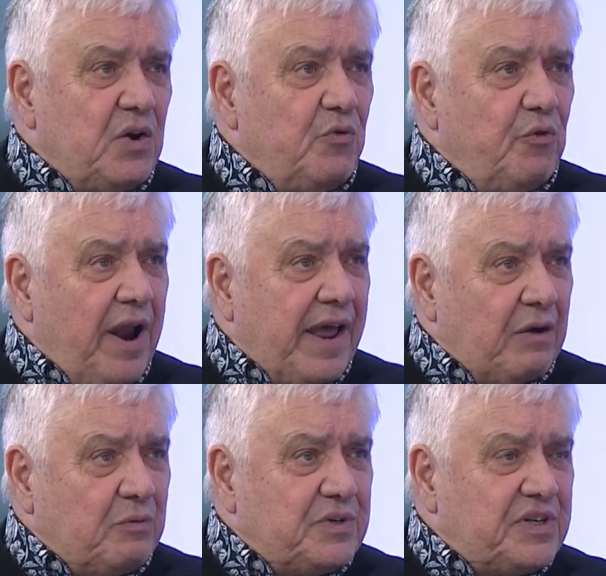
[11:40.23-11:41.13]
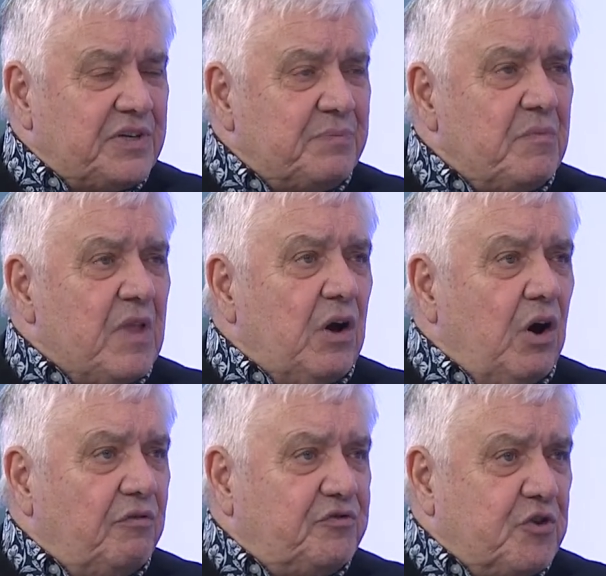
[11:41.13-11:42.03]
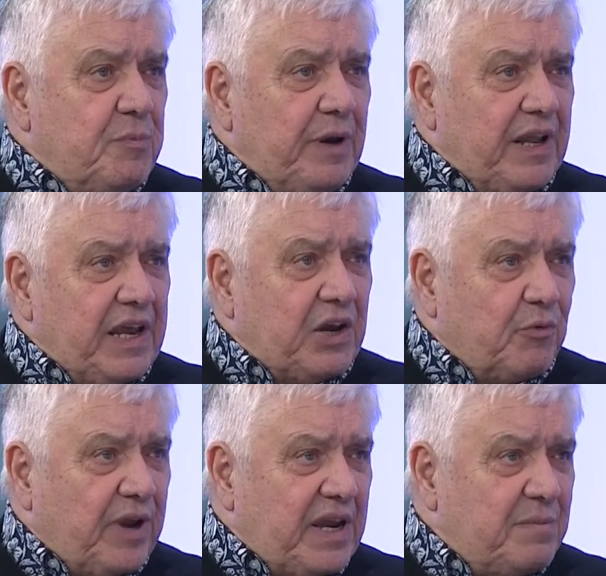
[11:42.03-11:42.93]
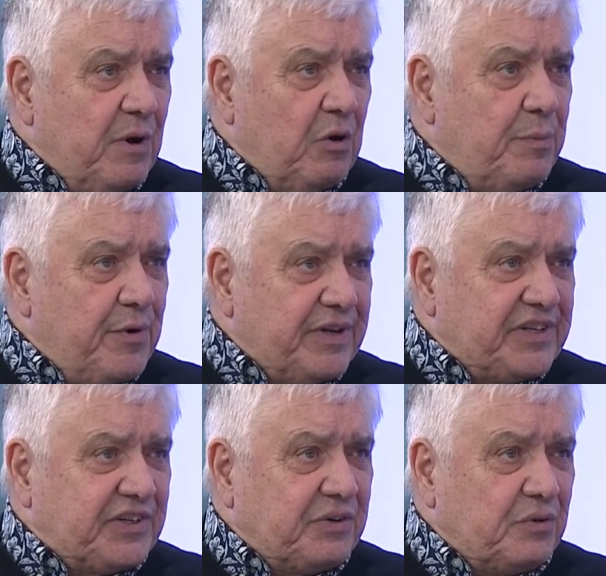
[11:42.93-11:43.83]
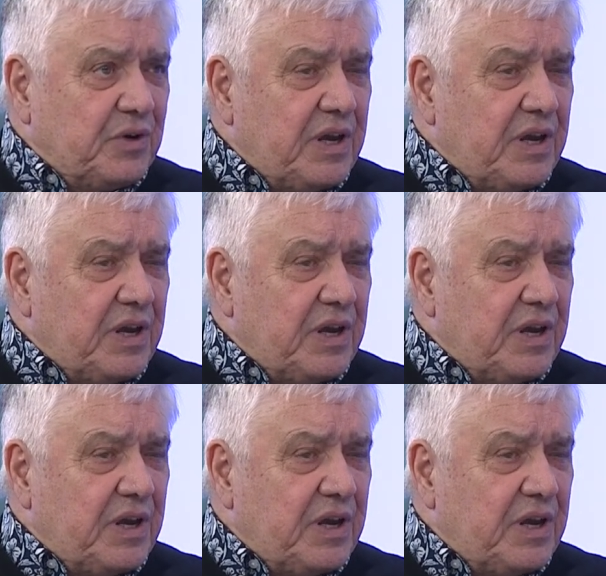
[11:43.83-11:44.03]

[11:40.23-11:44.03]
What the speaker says: run out of AAA grade mulberry silk.